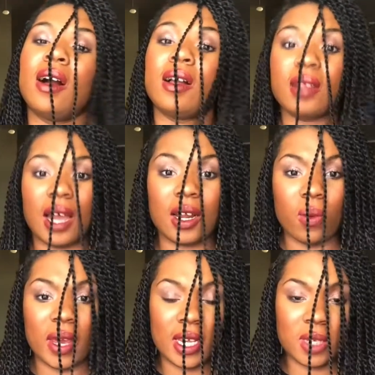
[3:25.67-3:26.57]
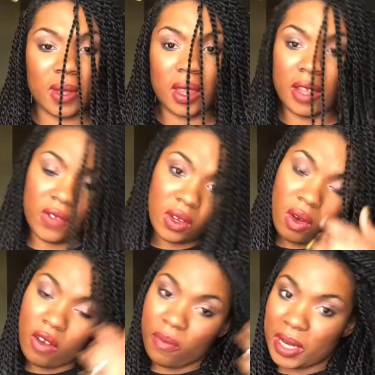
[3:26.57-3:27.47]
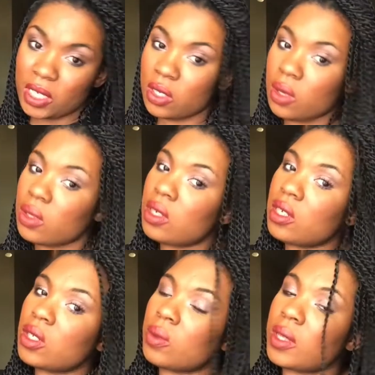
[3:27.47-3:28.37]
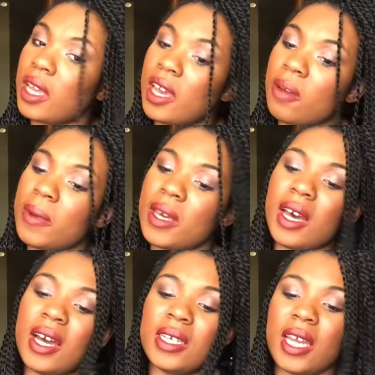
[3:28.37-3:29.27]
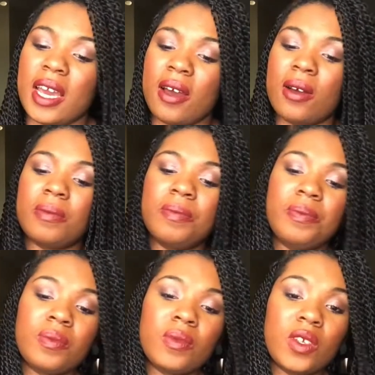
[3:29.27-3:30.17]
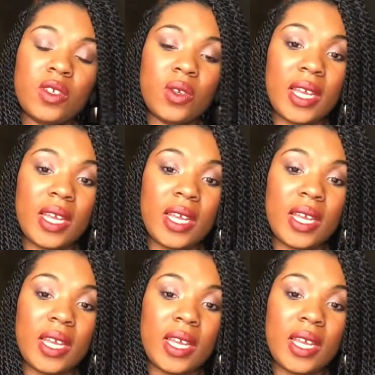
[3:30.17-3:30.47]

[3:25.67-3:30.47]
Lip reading: a lot of weight has been lifted off my shoulders with the hair being cut down. So